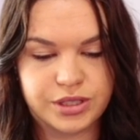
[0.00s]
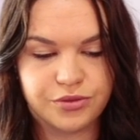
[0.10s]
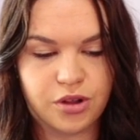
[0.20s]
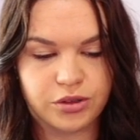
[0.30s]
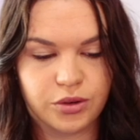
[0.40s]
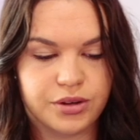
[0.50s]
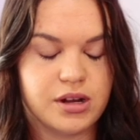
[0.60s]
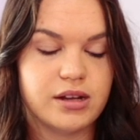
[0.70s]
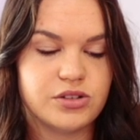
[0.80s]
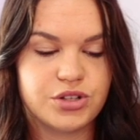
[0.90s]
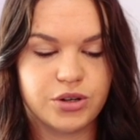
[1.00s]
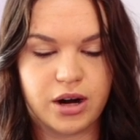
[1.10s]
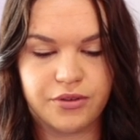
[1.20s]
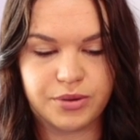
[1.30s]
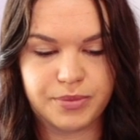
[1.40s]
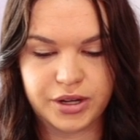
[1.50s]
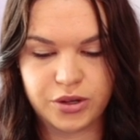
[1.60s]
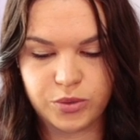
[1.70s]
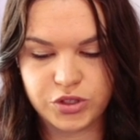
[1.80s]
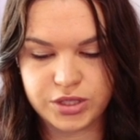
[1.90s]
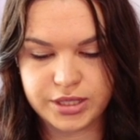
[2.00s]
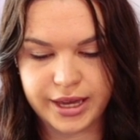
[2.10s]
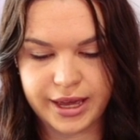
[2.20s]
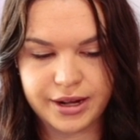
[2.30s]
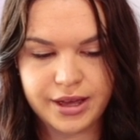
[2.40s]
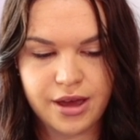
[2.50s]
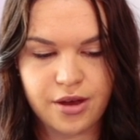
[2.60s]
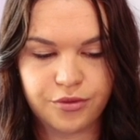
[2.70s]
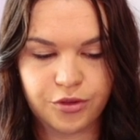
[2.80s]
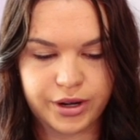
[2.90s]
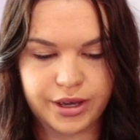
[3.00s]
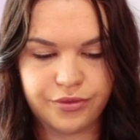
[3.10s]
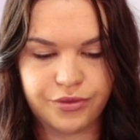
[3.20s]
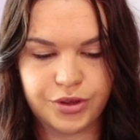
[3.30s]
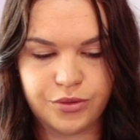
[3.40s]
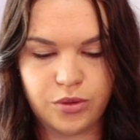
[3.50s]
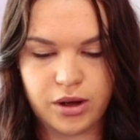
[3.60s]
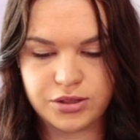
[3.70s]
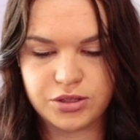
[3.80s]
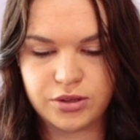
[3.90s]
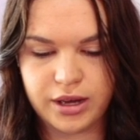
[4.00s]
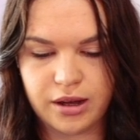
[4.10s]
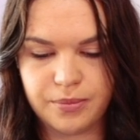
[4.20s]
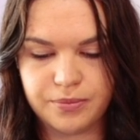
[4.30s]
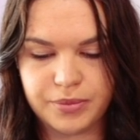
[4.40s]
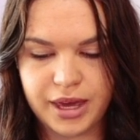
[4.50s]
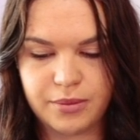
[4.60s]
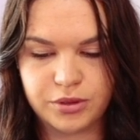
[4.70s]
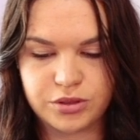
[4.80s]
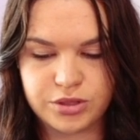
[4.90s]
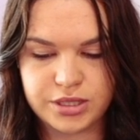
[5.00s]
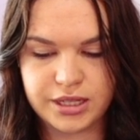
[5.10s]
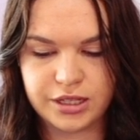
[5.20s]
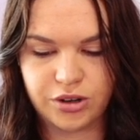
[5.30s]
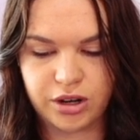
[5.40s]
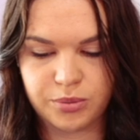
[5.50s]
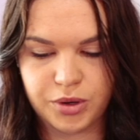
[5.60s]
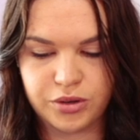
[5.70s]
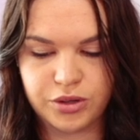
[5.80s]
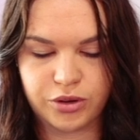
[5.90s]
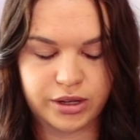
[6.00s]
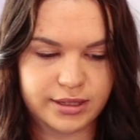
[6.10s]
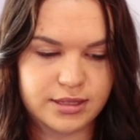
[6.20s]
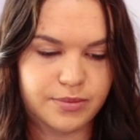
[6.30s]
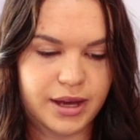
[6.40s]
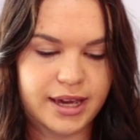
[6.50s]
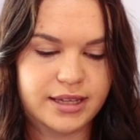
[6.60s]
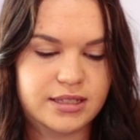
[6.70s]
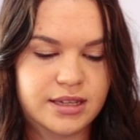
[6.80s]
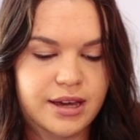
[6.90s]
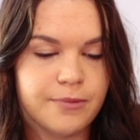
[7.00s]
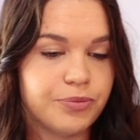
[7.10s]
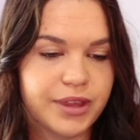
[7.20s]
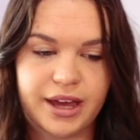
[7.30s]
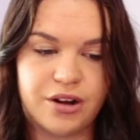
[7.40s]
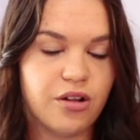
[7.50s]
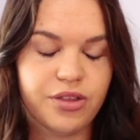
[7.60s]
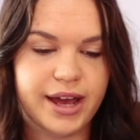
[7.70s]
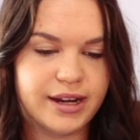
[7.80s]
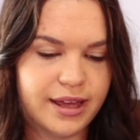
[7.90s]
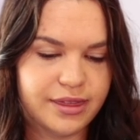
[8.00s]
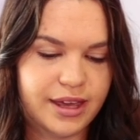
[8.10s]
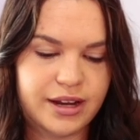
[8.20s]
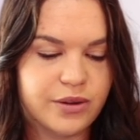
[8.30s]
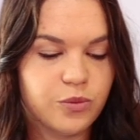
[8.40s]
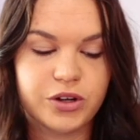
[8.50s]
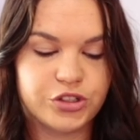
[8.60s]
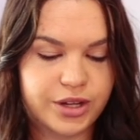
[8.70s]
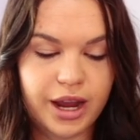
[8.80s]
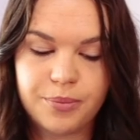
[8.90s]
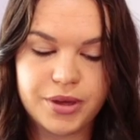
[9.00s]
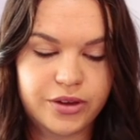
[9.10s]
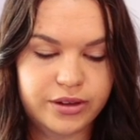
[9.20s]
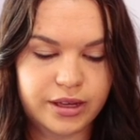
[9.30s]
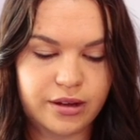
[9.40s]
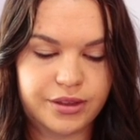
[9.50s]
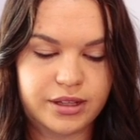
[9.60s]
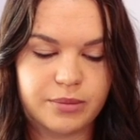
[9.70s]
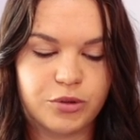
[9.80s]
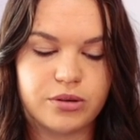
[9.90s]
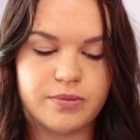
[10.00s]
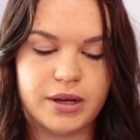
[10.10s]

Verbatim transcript: default or not, show hover menu, which is again for if you want to be able to see dark mode or customize and all that. And then once you're happy, you click on the clipboard